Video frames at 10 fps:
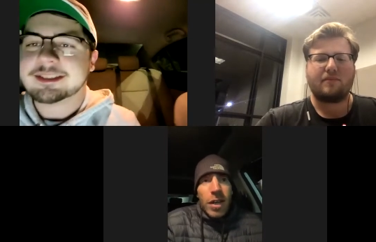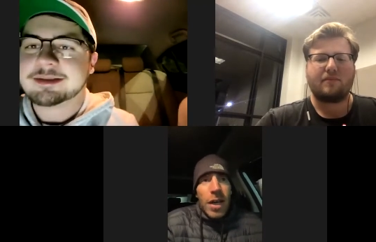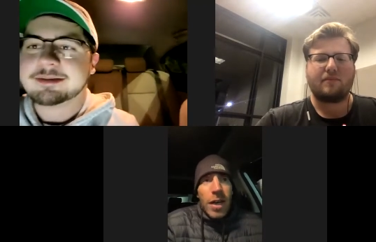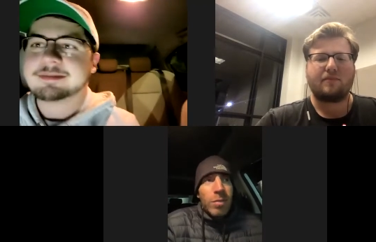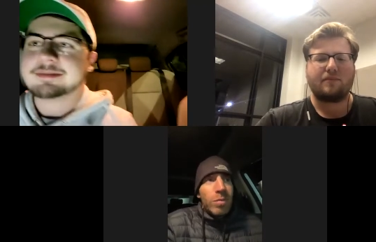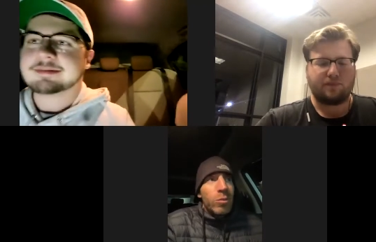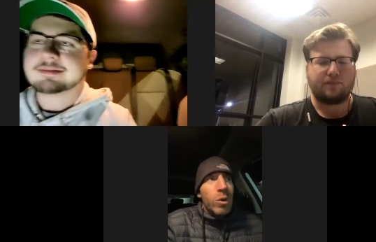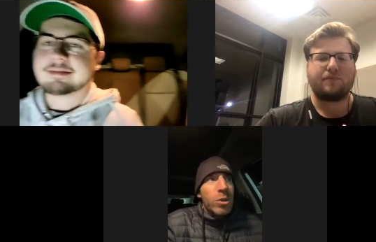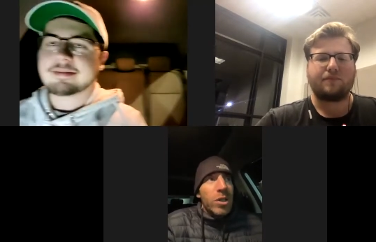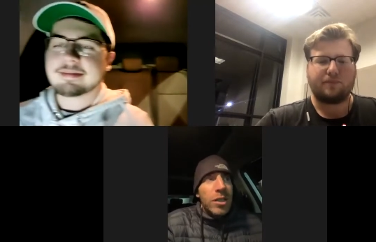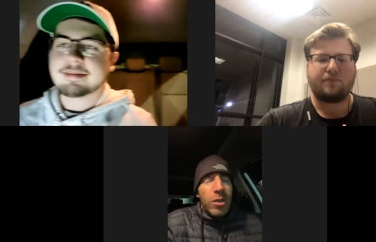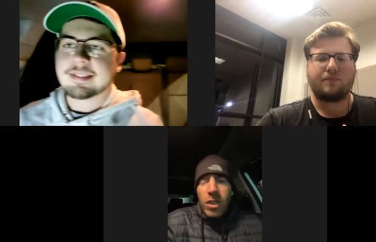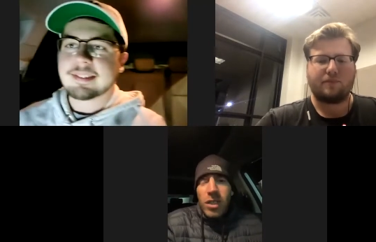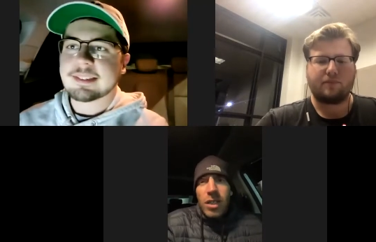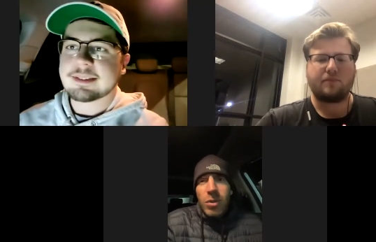Speaker 1: Um, Wilber
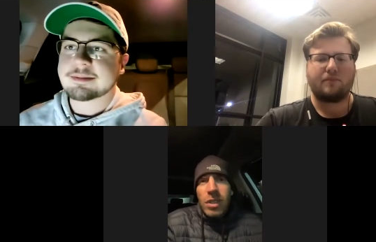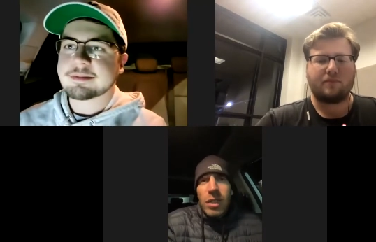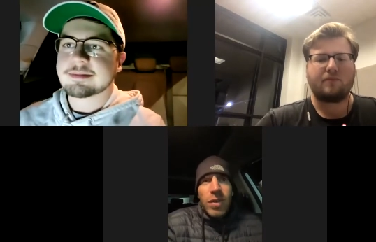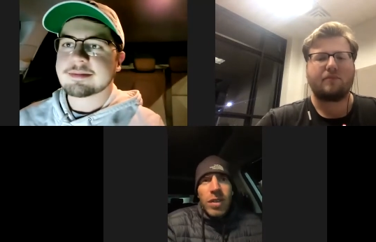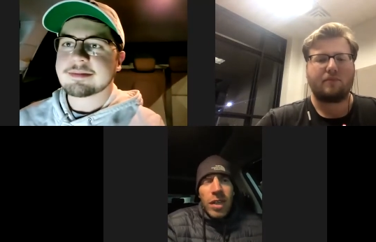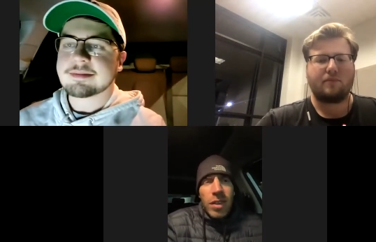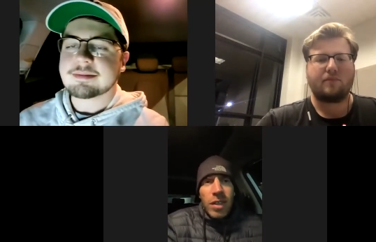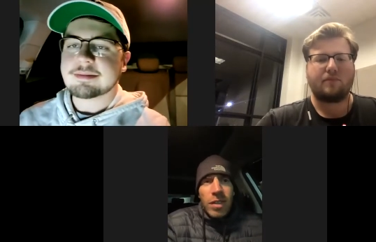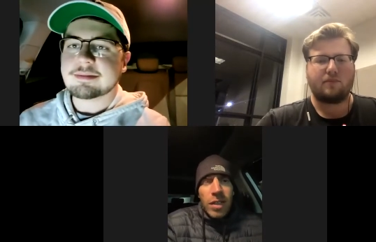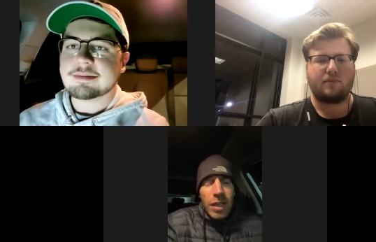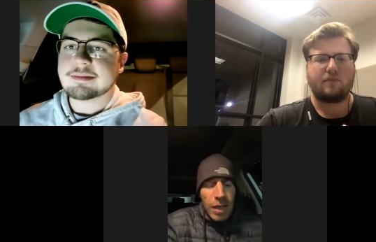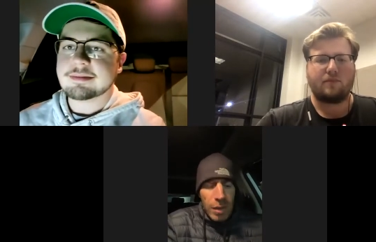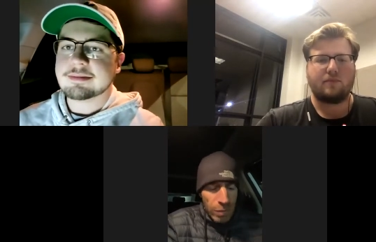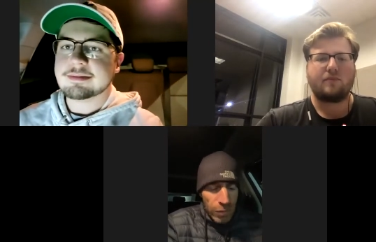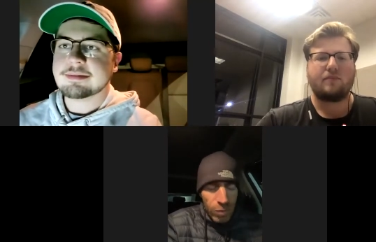Clatonia did it with defense. I think
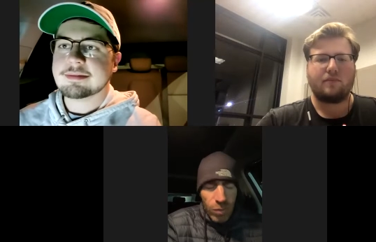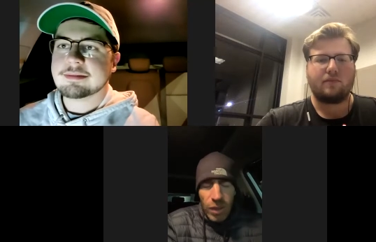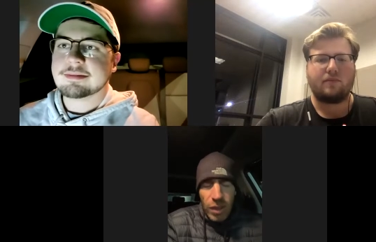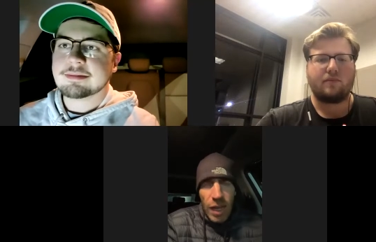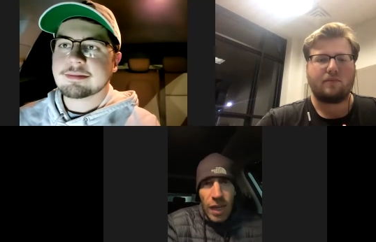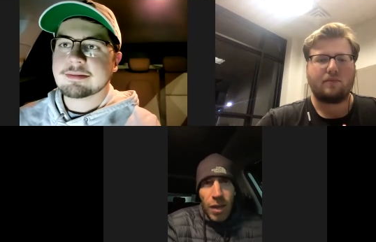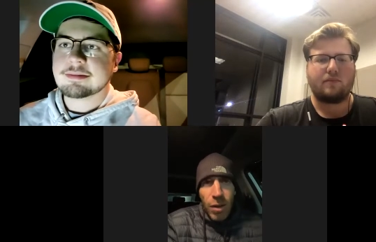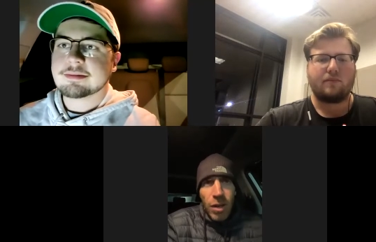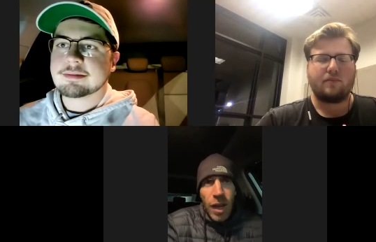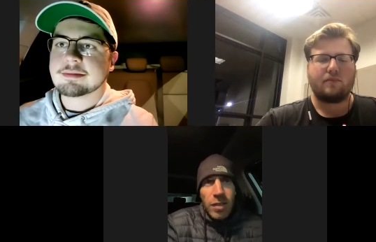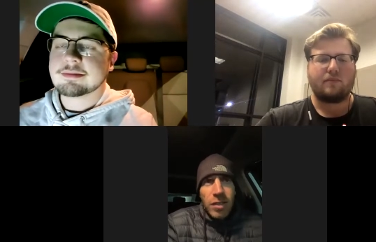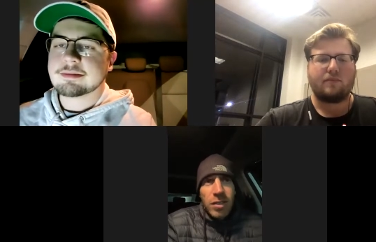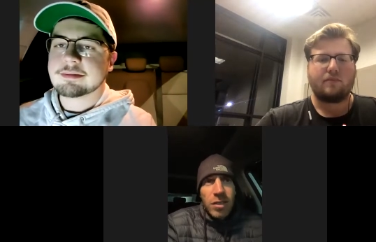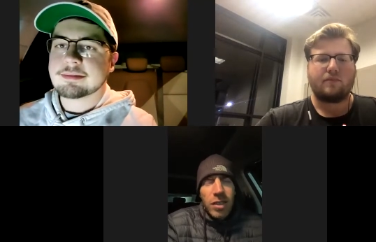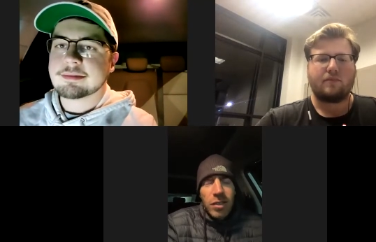um, they held
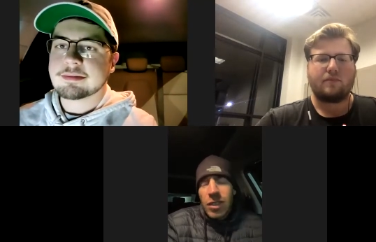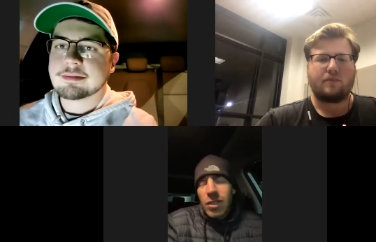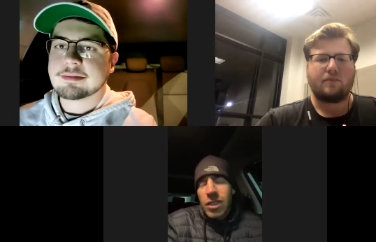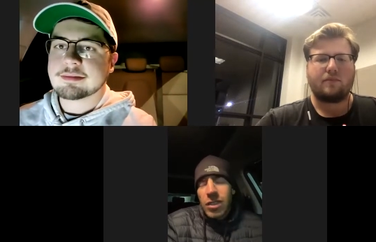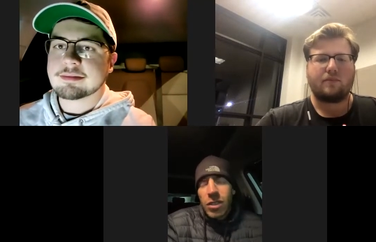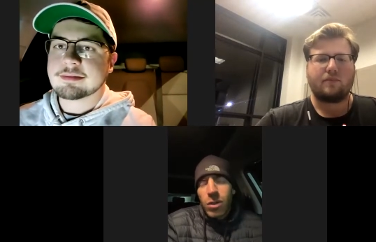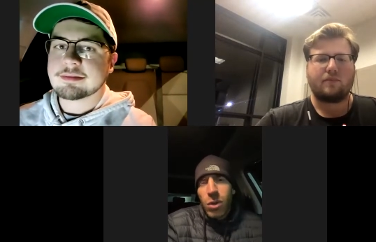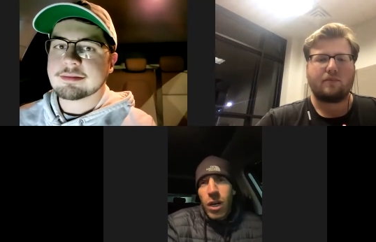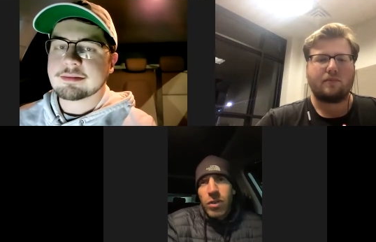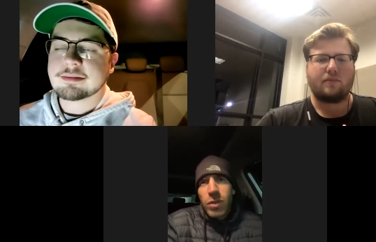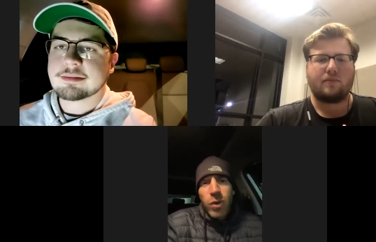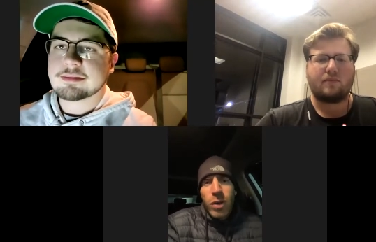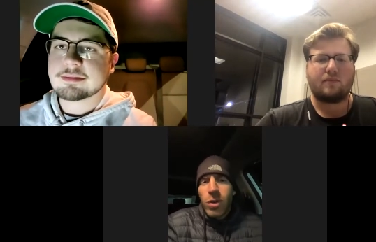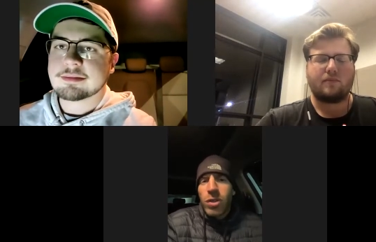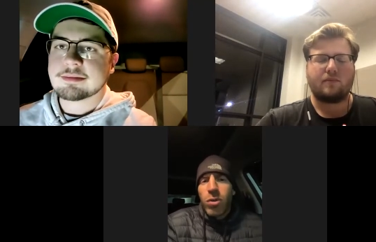Hastings St. Cecilia to
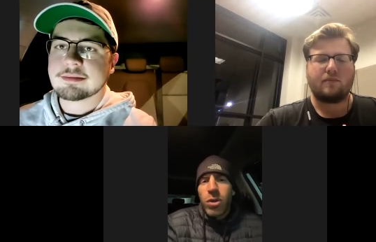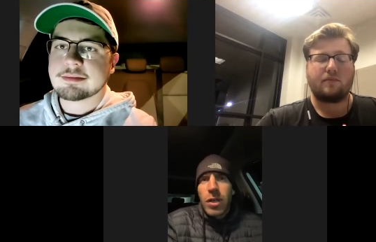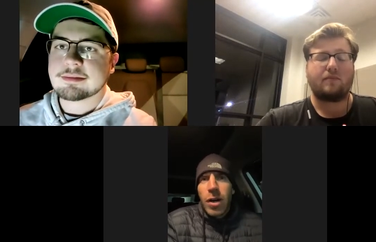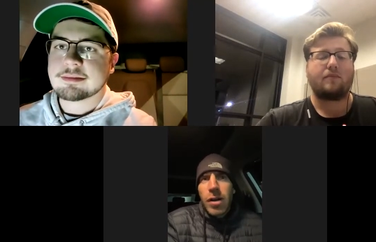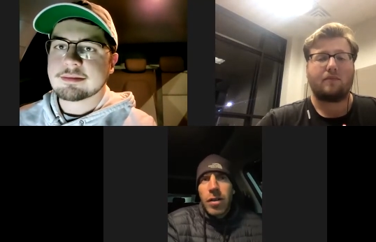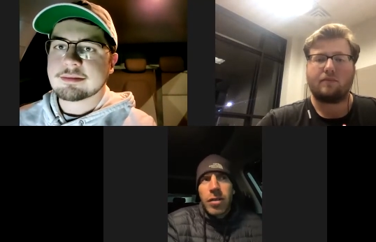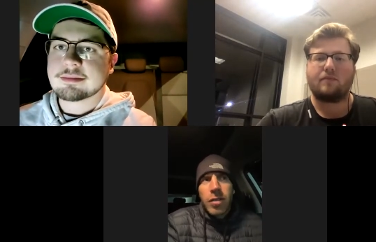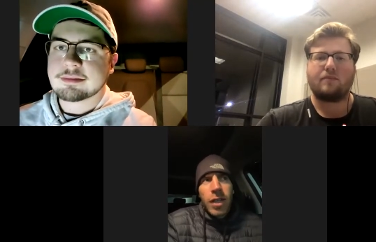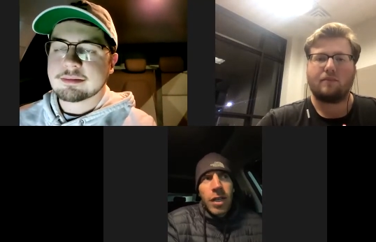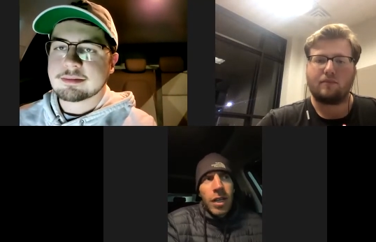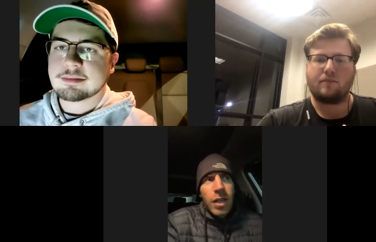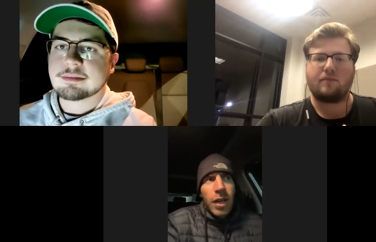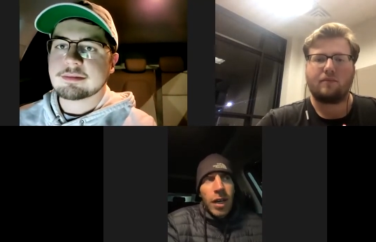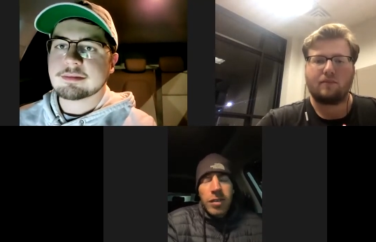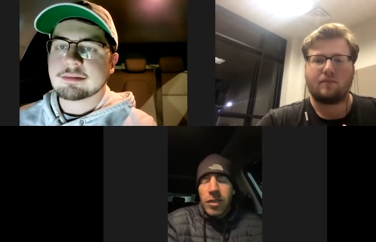141 total yards.
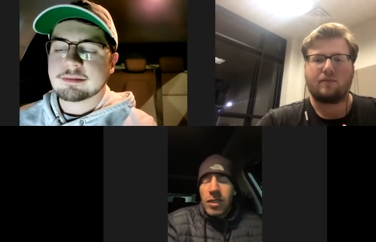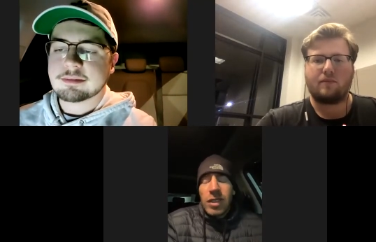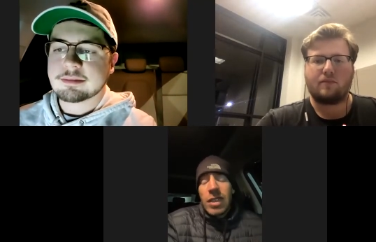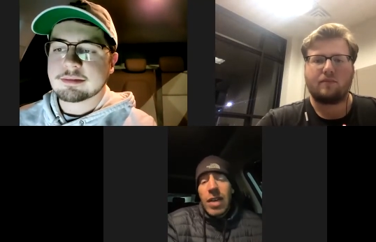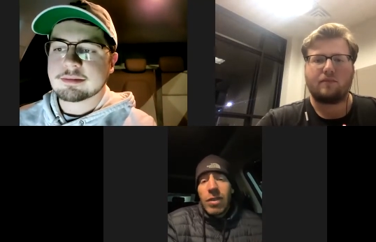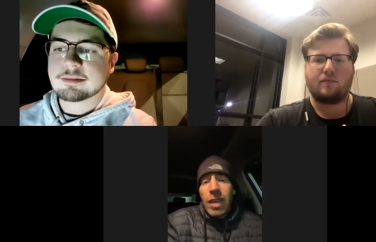Uh, 67